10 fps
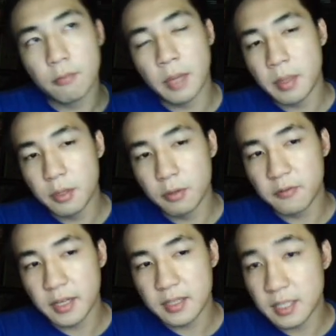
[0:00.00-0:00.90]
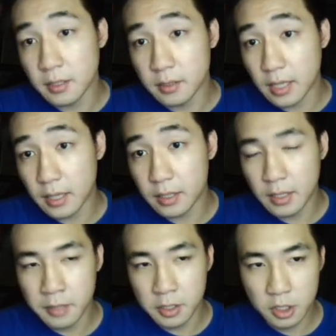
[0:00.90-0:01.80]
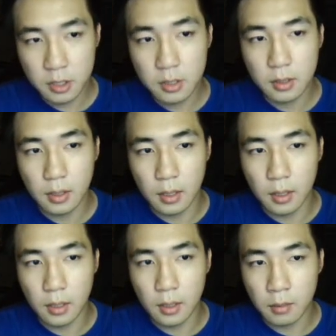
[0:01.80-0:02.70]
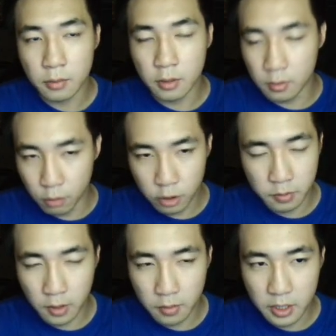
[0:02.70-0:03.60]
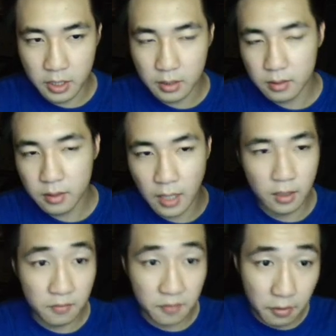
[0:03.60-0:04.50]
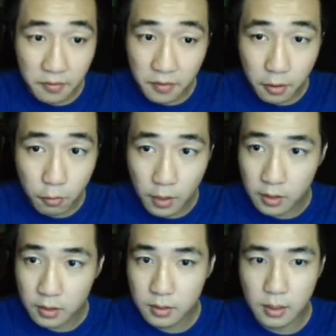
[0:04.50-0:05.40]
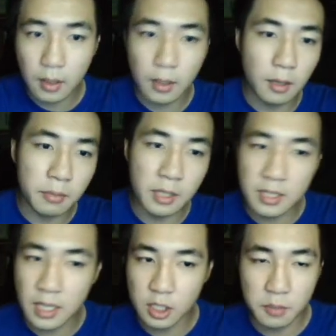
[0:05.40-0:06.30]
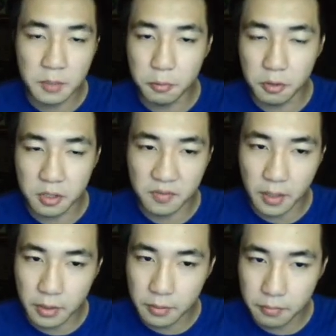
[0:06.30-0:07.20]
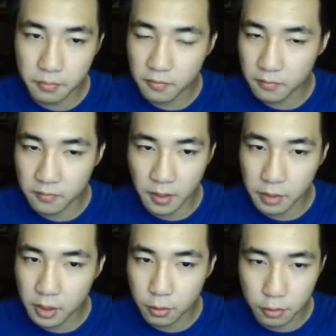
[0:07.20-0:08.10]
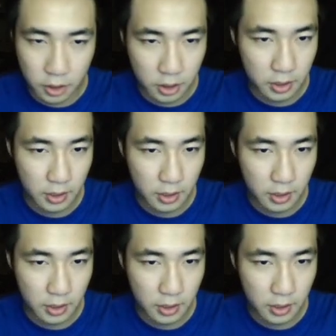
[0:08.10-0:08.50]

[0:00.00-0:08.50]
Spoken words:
maybe you fight single target damage, he'll most probably tank it very, very well. His HP pool is very, very huge,